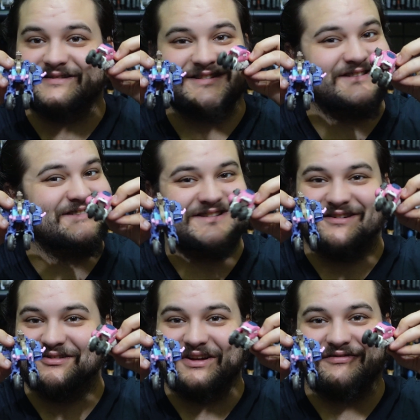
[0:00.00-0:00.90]

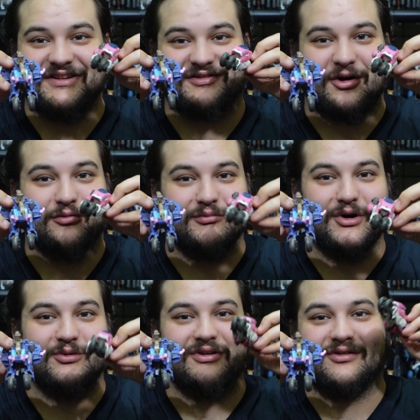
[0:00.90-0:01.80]
Still love this alt
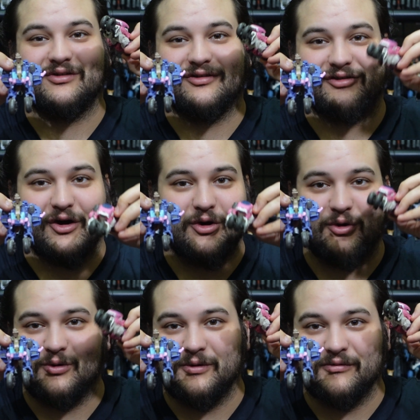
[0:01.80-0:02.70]
mode
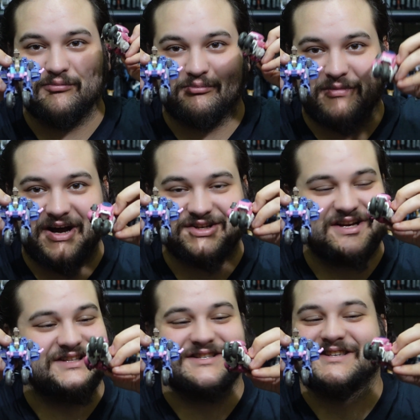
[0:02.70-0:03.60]
so much. It's